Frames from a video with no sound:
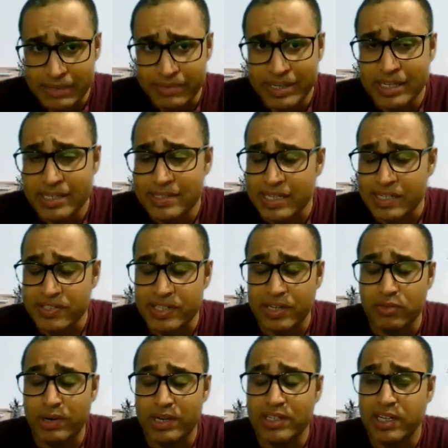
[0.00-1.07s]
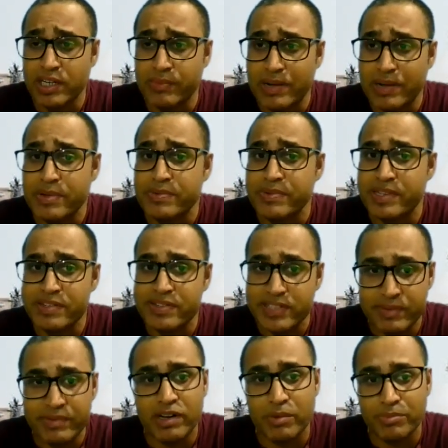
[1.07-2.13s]
given in section 135 subsection
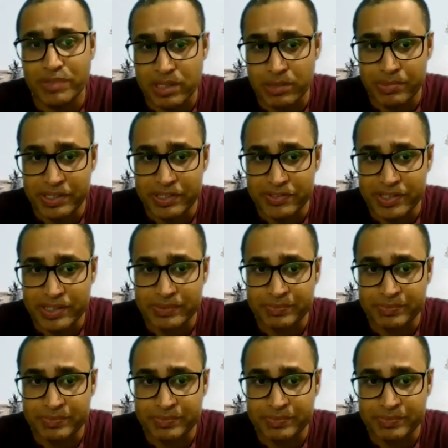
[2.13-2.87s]
7 of the company.